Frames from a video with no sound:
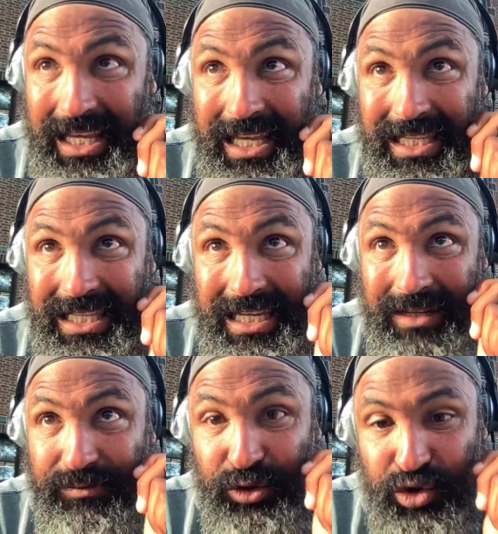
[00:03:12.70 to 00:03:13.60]
It's
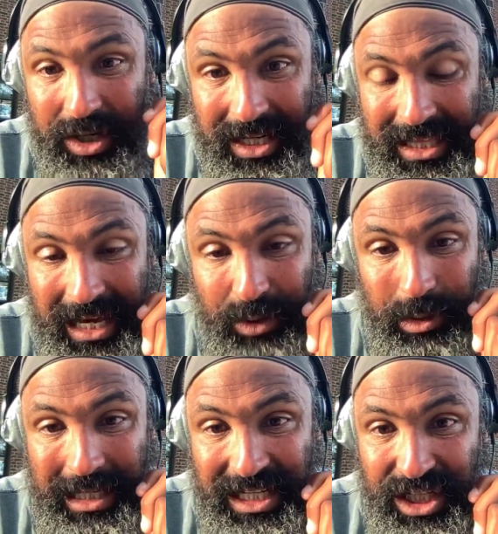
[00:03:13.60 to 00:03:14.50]
infiltrated that
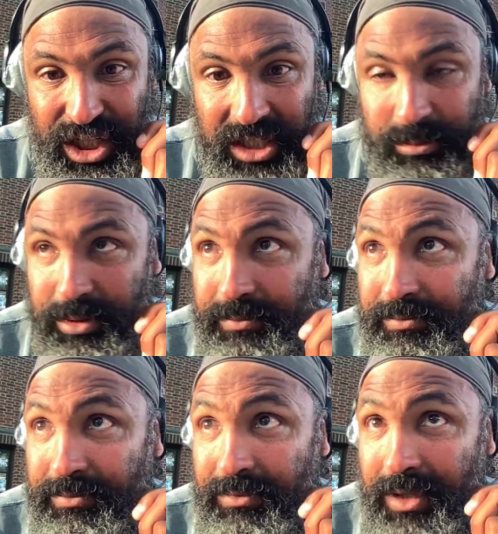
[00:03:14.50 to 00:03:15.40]
relationship.
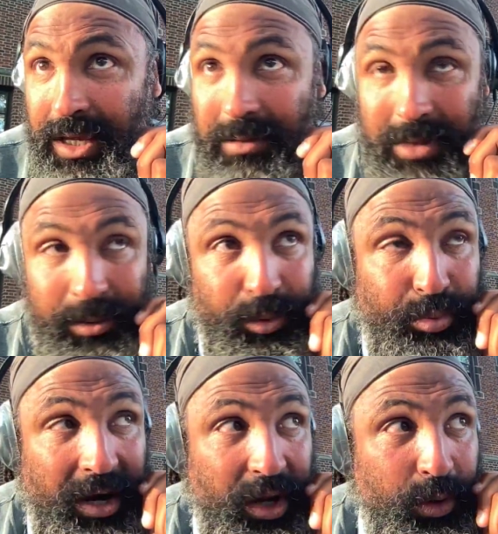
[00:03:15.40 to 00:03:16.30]
People
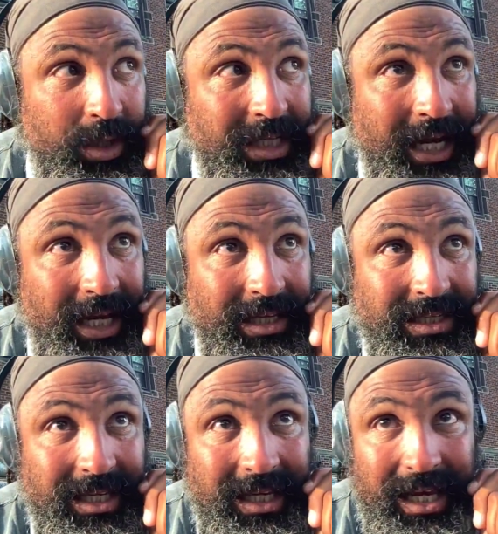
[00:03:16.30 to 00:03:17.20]
prioritize